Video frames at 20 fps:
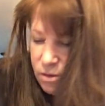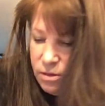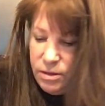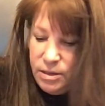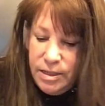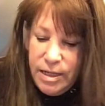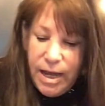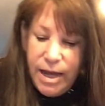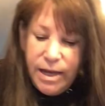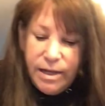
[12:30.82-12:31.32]

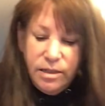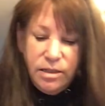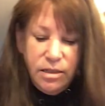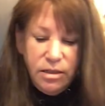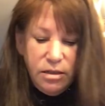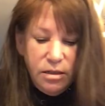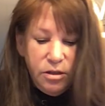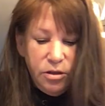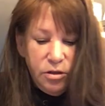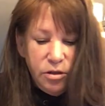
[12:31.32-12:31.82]
dead,
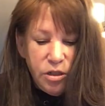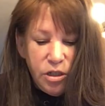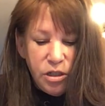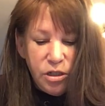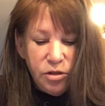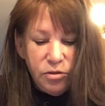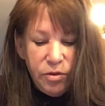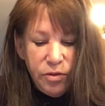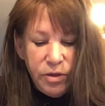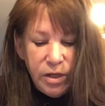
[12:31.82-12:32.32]
you can just
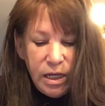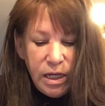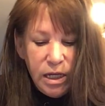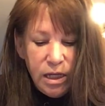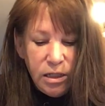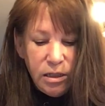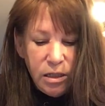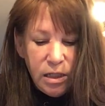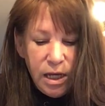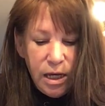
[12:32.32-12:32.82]
throw the
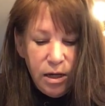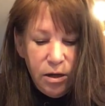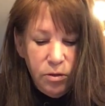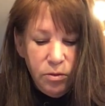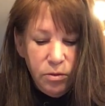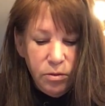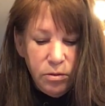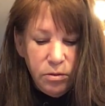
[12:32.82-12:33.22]
candle out.